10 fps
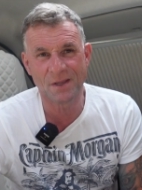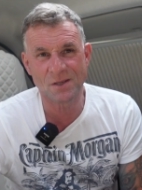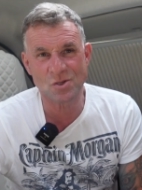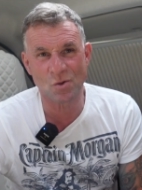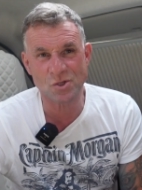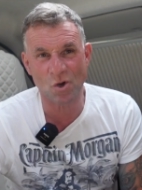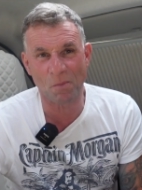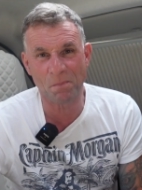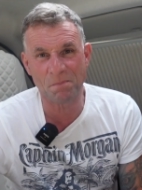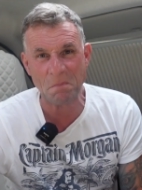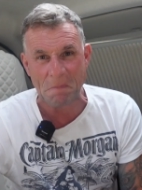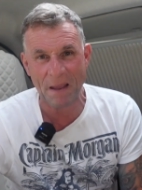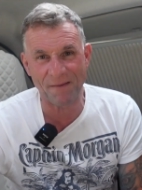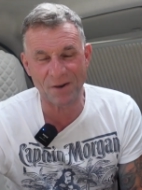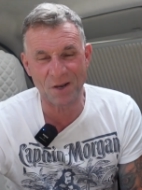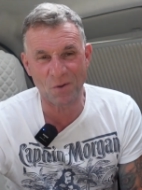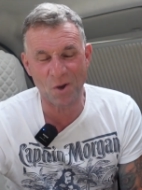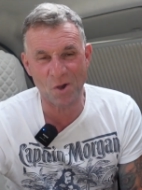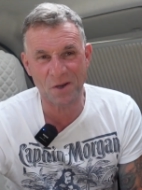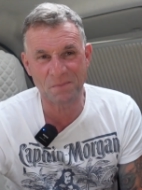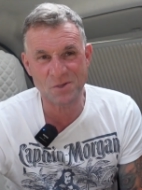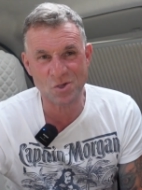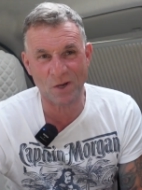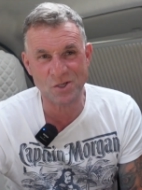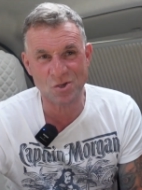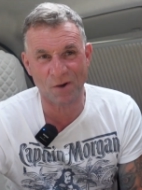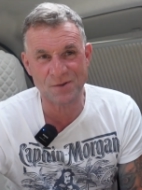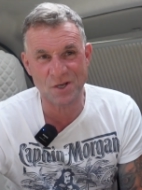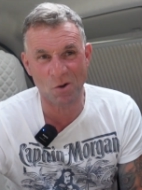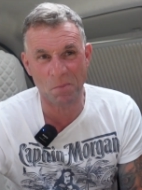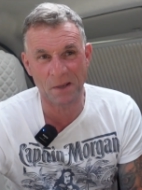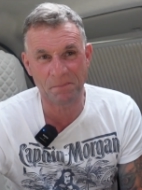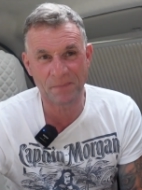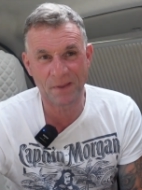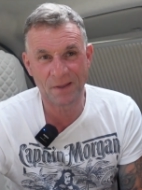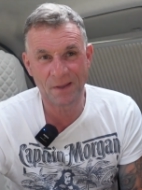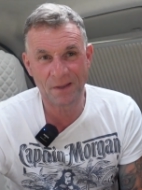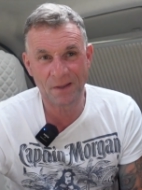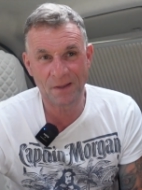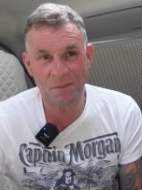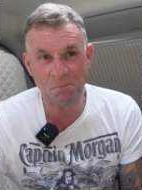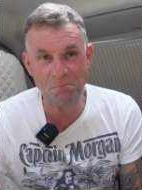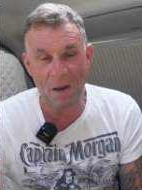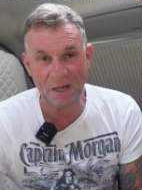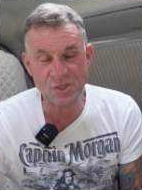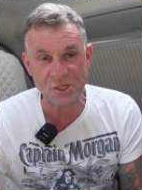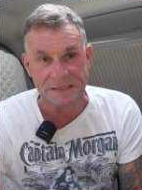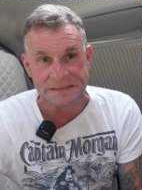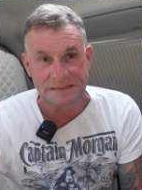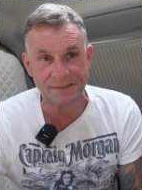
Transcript: sort of start having a little look, scratch the surface a little bit. But